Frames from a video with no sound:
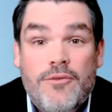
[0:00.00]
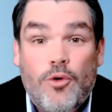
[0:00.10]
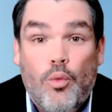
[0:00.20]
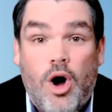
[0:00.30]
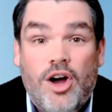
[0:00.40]

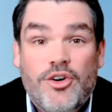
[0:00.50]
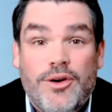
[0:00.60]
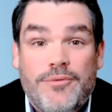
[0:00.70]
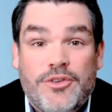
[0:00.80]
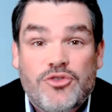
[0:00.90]
for water
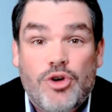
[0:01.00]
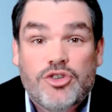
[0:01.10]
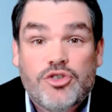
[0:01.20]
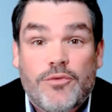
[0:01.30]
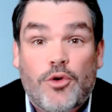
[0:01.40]

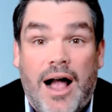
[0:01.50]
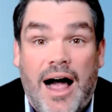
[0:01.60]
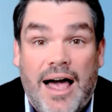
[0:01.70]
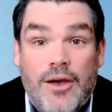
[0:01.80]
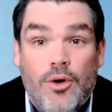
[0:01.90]
infrastructure for
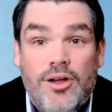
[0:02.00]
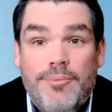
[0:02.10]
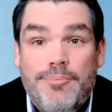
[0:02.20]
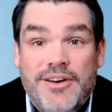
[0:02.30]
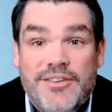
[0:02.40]
Iowa,
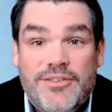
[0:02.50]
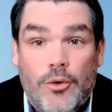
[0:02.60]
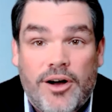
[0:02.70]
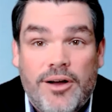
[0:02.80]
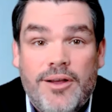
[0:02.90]

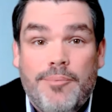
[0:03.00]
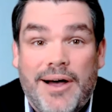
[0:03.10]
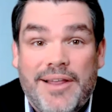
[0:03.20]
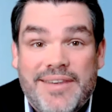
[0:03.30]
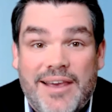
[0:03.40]
Minnesota,
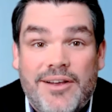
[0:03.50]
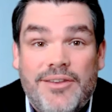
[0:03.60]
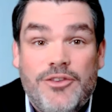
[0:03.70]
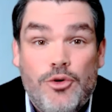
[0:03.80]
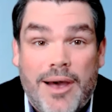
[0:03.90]
Montana,
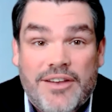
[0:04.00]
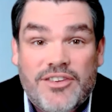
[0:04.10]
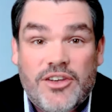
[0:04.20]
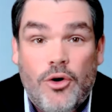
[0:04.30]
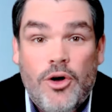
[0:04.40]
New
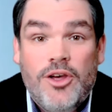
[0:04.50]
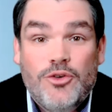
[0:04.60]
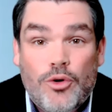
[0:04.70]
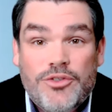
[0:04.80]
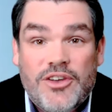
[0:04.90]
Mexico,
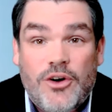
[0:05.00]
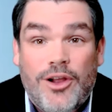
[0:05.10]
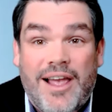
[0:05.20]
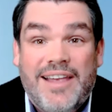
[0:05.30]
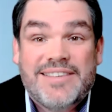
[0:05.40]
North
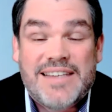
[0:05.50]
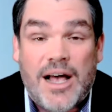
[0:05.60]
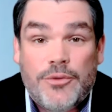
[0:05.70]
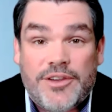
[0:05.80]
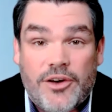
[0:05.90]
Dakota, and
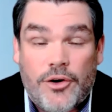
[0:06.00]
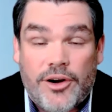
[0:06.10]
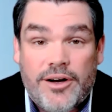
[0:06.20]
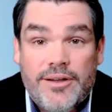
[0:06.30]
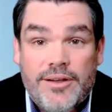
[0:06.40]
South
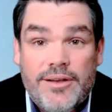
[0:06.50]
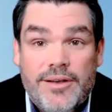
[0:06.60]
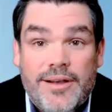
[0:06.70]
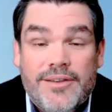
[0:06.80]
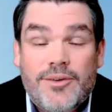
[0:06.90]
Dakota.
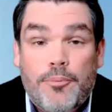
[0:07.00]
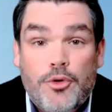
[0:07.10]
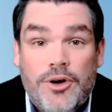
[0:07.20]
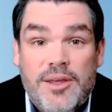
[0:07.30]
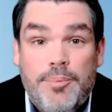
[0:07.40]
It's a
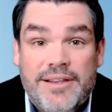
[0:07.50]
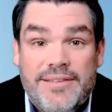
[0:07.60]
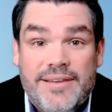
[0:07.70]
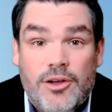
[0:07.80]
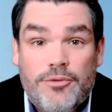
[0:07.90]
pretty big
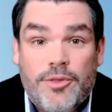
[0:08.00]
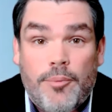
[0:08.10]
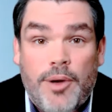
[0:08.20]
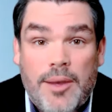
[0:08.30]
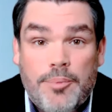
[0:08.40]
deal for the
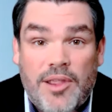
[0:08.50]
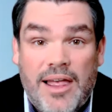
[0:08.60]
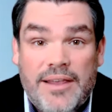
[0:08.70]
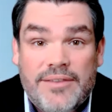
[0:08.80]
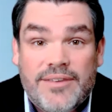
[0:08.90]

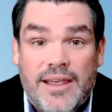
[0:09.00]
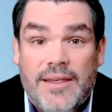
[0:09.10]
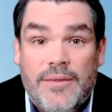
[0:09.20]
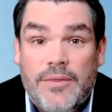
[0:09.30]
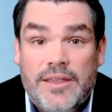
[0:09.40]
pipelines
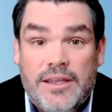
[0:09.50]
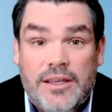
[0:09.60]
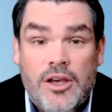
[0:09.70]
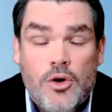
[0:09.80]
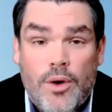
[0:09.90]
and
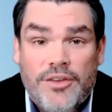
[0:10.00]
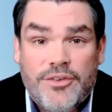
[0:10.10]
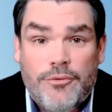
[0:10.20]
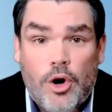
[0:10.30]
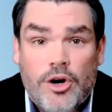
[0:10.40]
the
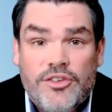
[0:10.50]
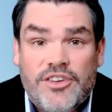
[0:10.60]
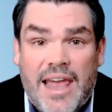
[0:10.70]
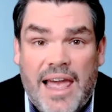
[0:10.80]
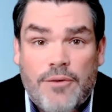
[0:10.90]
reservoirs
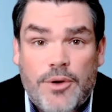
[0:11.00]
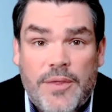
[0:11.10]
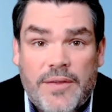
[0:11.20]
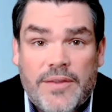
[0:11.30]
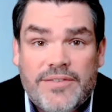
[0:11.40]
and
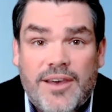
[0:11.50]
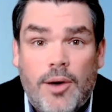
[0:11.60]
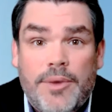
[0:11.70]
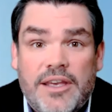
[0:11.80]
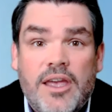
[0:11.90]
everything that's
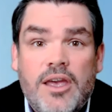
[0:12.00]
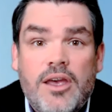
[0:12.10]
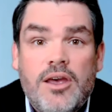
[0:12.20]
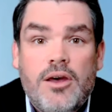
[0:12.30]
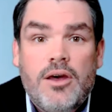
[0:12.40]
coming
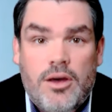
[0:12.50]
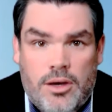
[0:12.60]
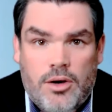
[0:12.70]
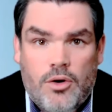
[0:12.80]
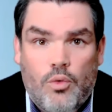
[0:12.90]

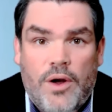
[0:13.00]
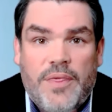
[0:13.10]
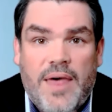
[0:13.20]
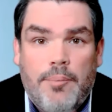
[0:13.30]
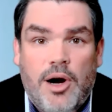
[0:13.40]
with
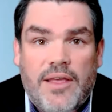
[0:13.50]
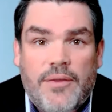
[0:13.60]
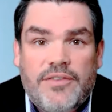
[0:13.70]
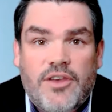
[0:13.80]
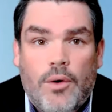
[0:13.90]
that money
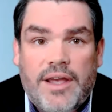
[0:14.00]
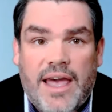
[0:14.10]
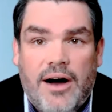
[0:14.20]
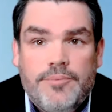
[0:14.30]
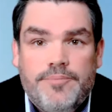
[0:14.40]
that's going
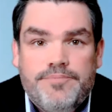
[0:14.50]
out.